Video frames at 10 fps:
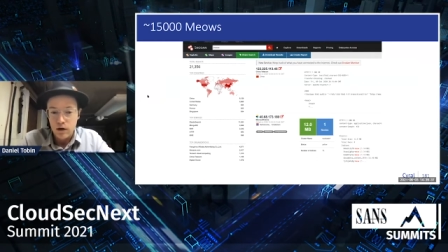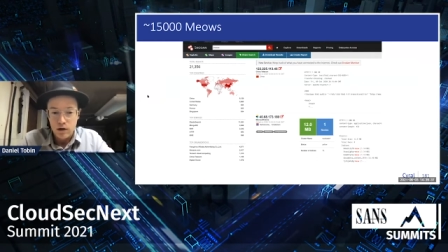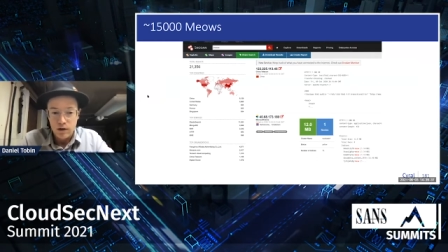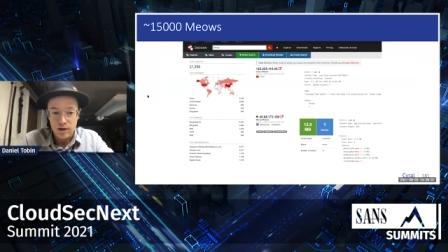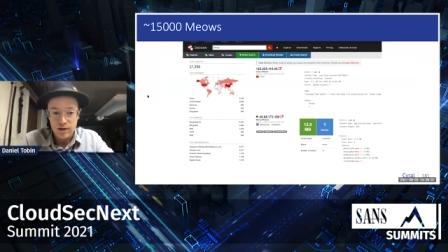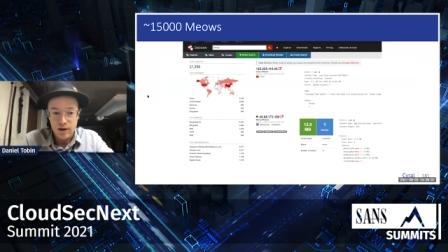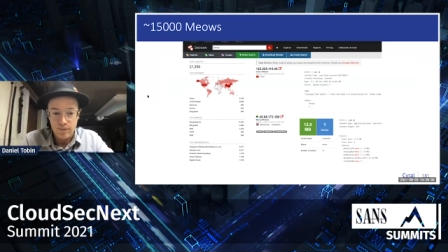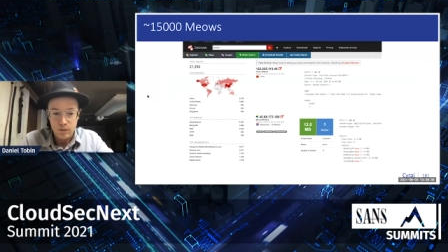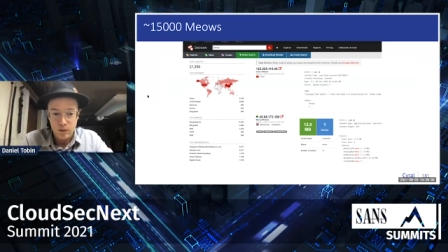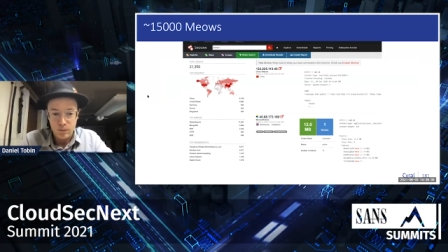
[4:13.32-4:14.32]
these
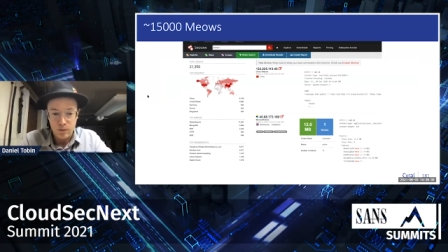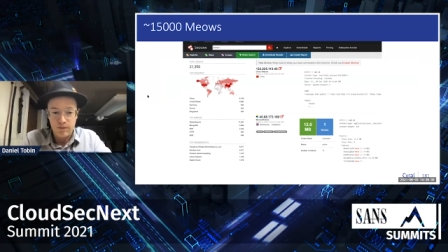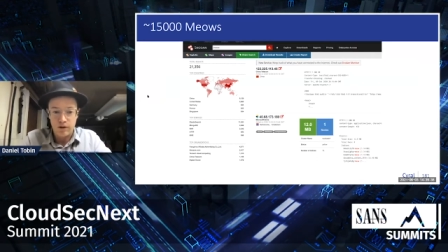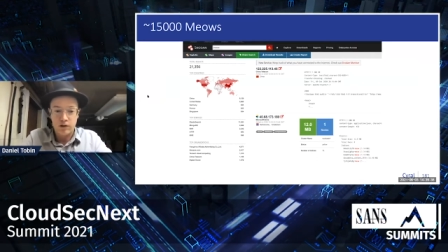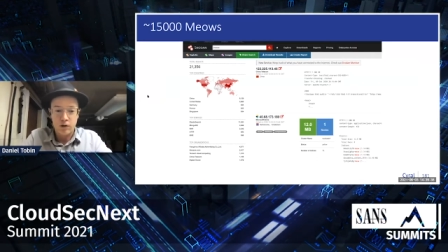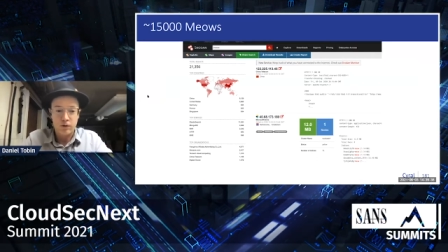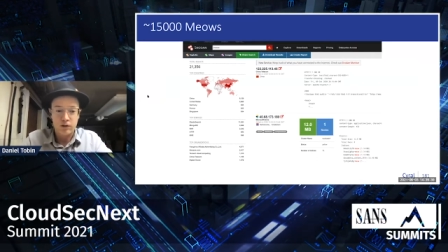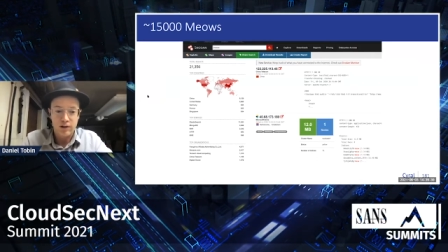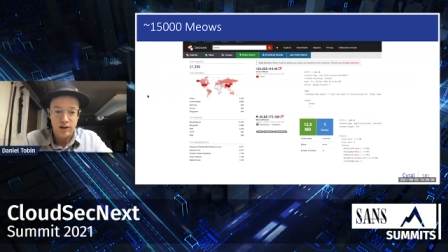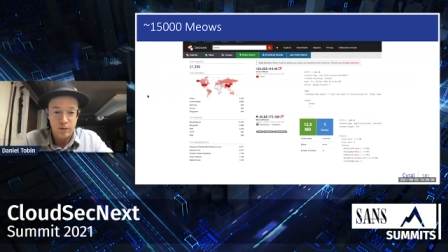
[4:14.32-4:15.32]
helpful people found
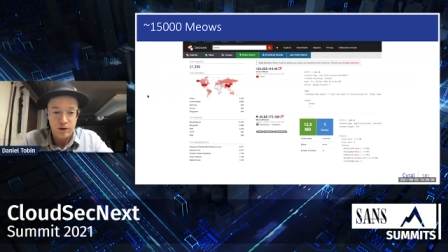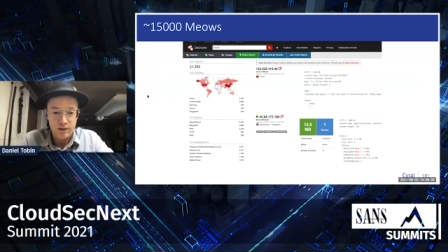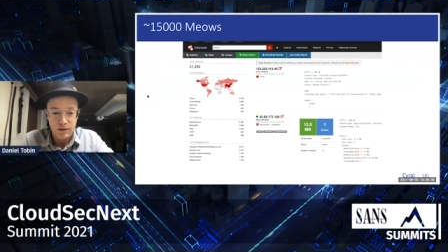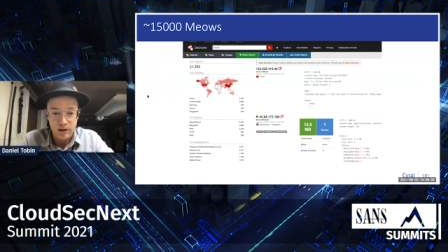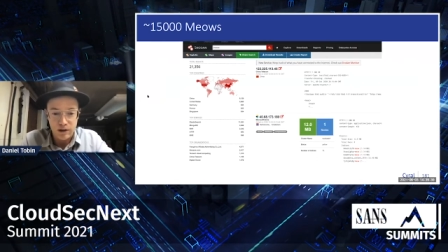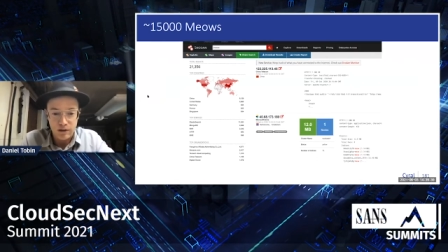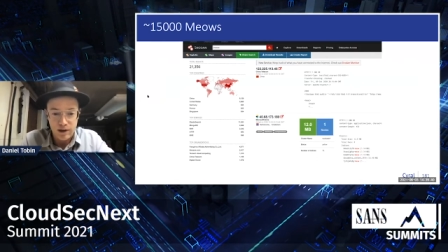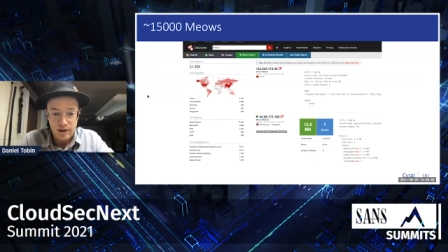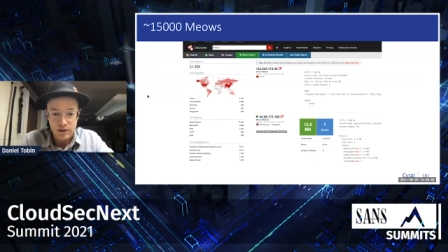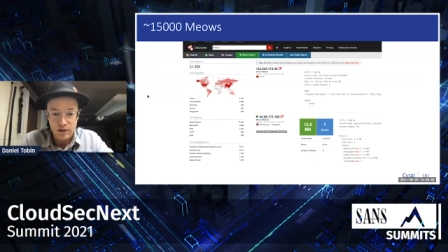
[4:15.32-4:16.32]
open databases like
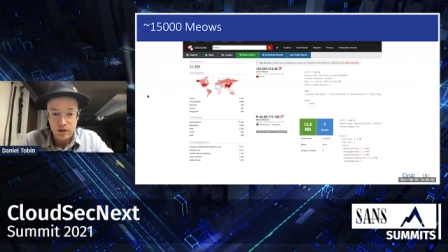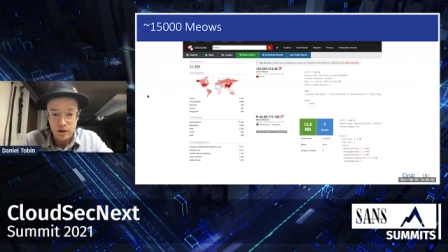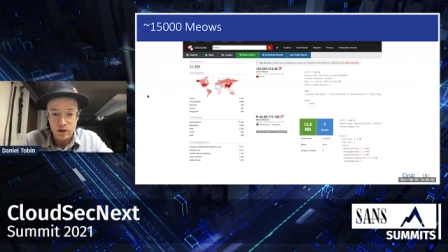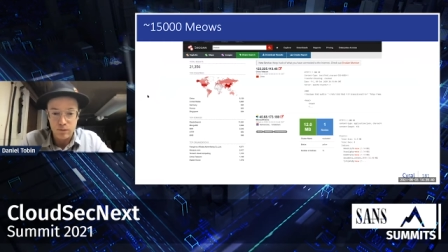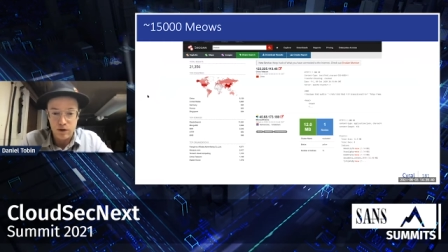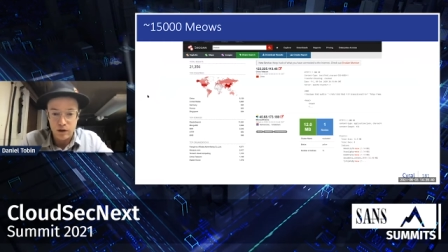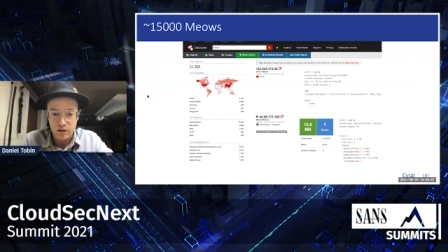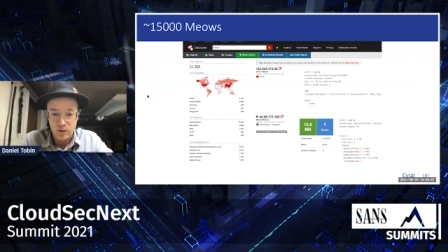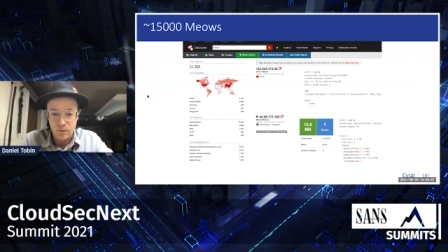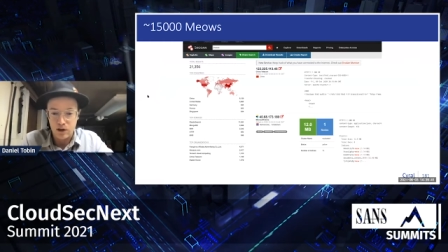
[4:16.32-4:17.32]
Elasticsearch and
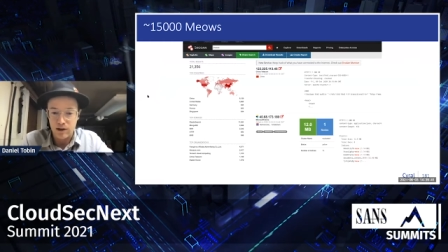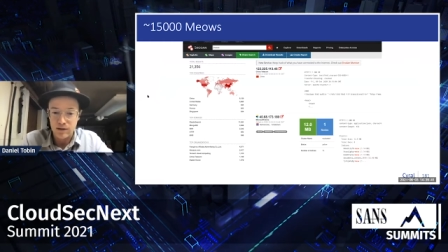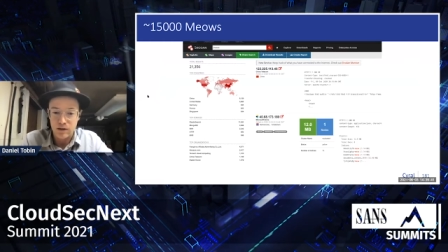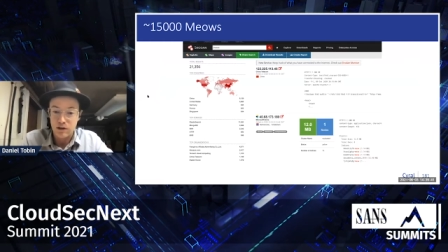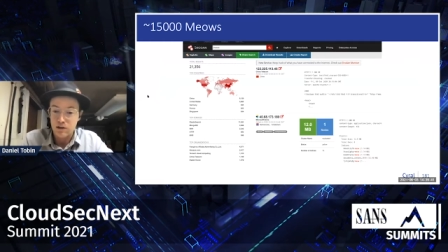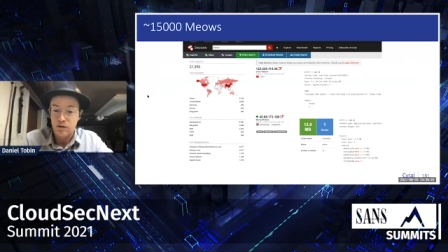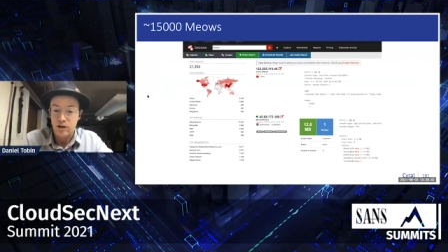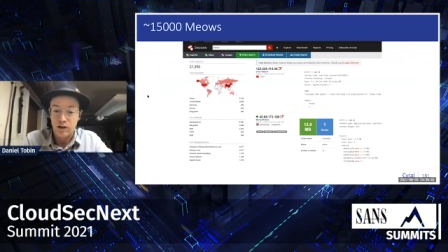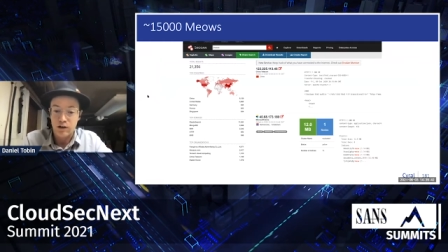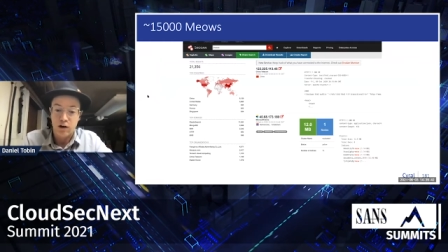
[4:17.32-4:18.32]
MongoDB and started
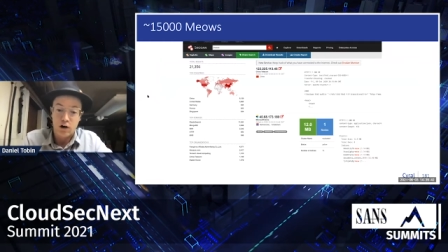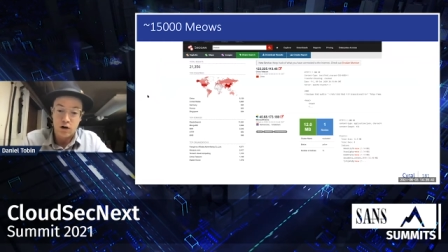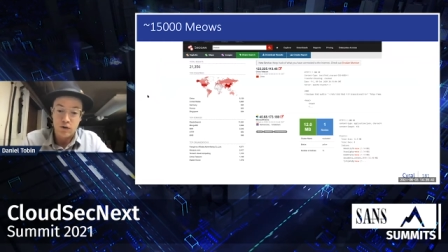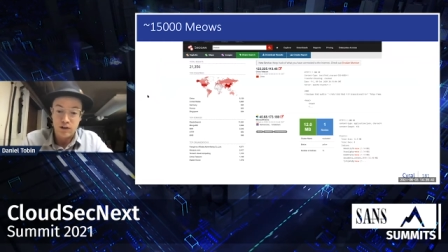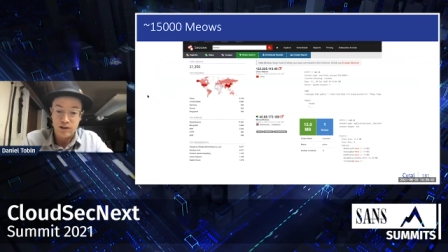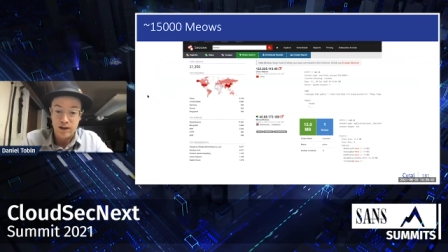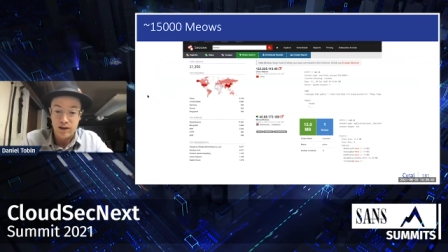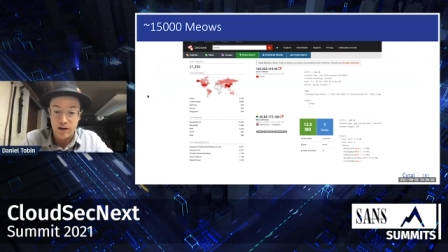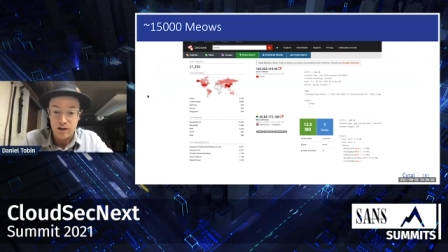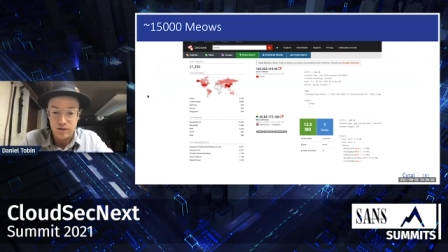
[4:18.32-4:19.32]
deleting all of the data,